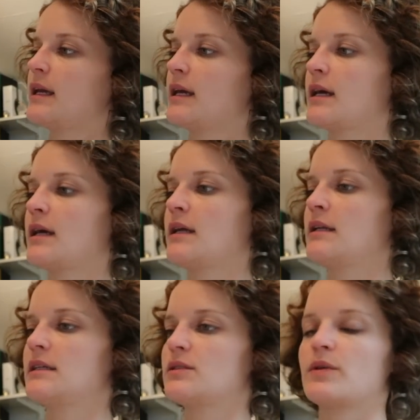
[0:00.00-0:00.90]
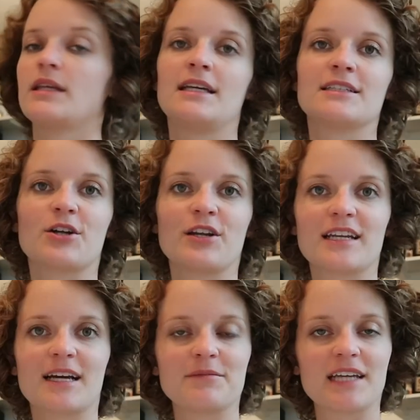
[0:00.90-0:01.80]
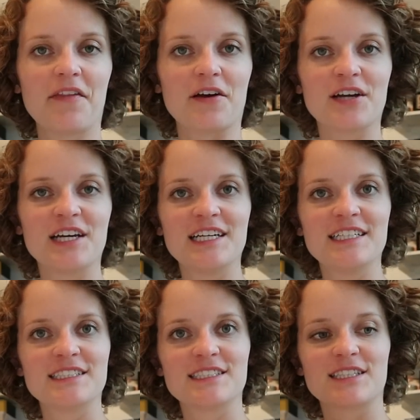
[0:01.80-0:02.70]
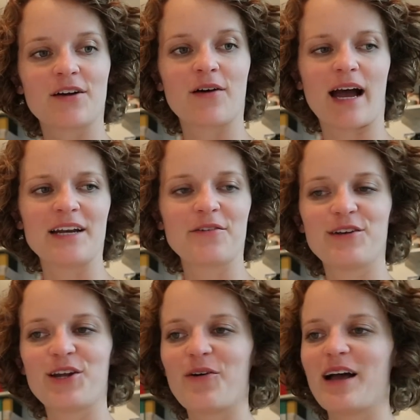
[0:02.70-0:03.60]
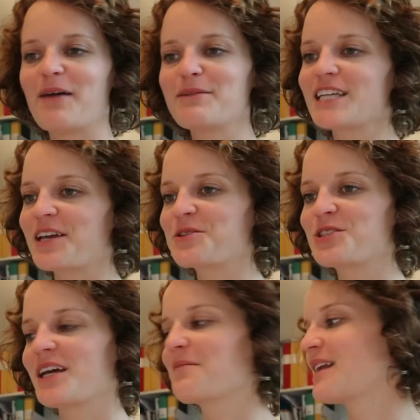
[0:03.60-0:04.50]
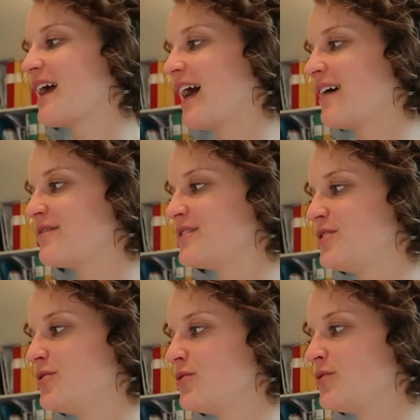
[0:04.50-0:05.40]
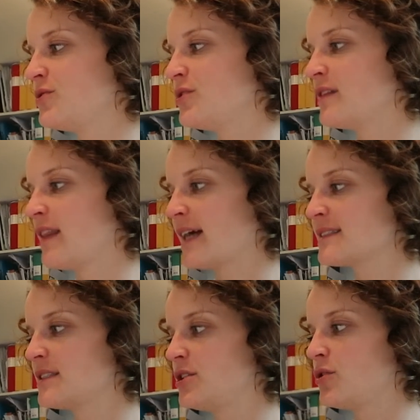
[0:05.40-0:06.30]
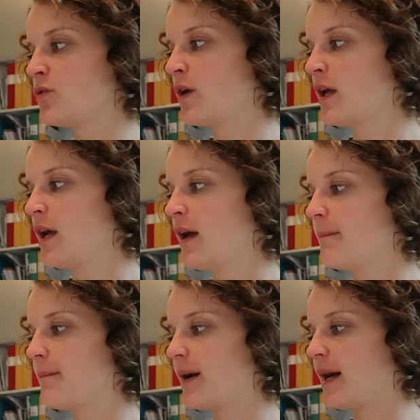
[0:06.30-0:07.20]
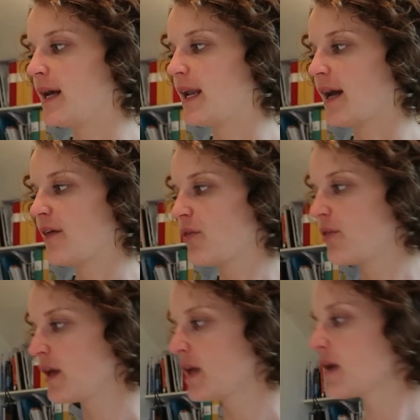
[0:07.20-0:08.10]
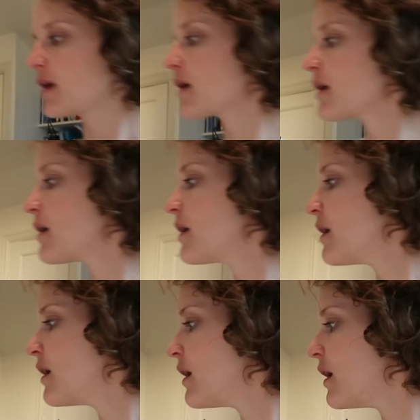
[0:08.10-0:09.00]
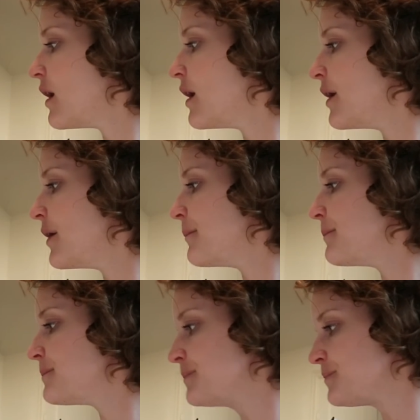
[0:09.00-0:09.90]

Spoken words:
and it's really starting to come together. So I don't know how much energy I'm gonna have to do the last two, but I think, I